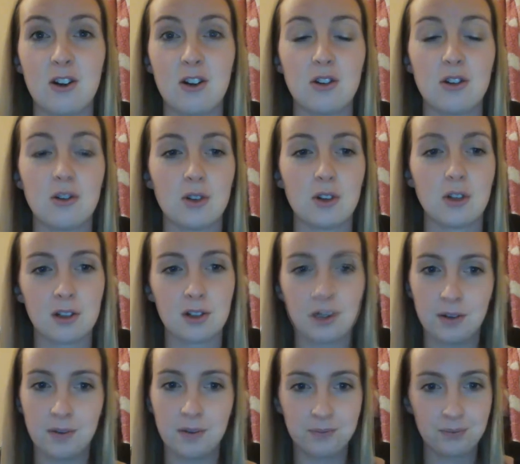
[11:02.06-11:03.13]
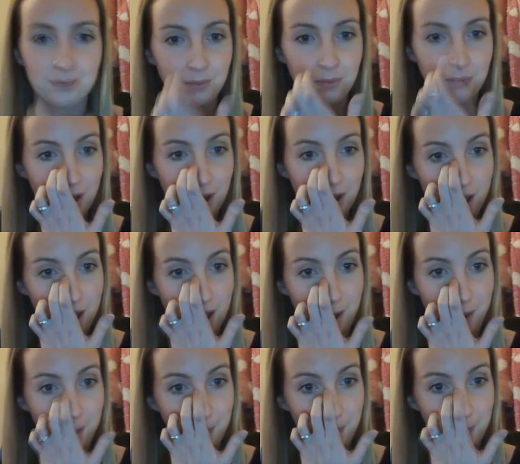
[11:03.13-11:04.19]
I could do this.
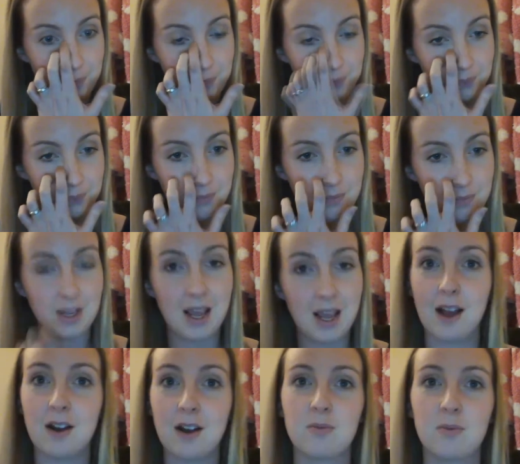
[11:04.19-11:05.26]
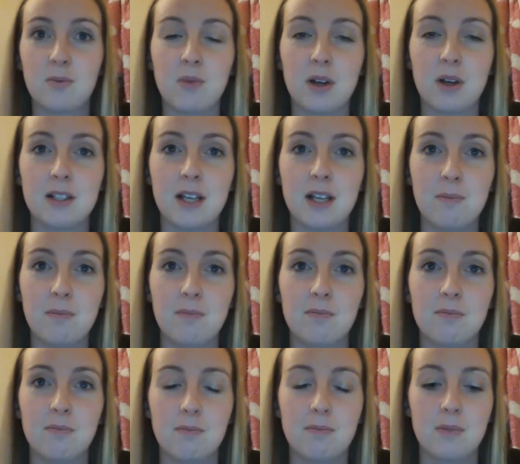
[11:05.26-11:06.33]
Yeah, and by the time
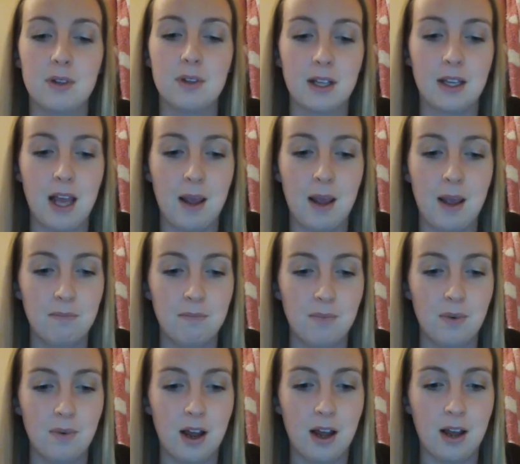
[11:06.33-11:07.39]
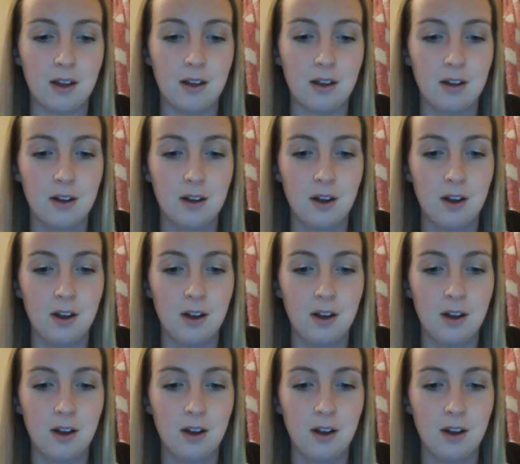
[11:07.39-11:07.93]
that came, I